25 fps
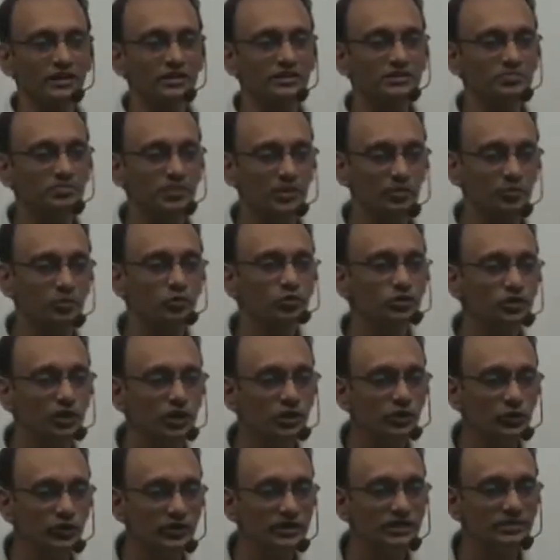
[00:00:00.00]
is
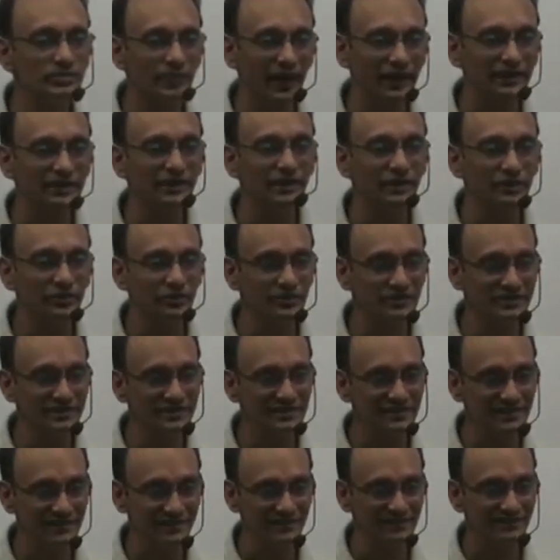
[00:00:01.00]
proportional to its magnitude,
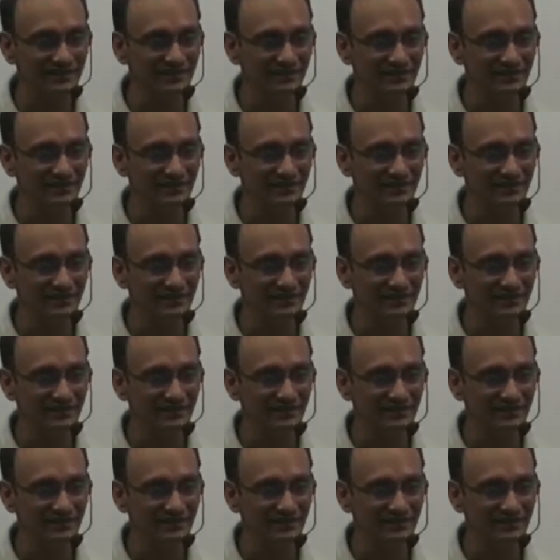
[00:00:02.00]
isn't it?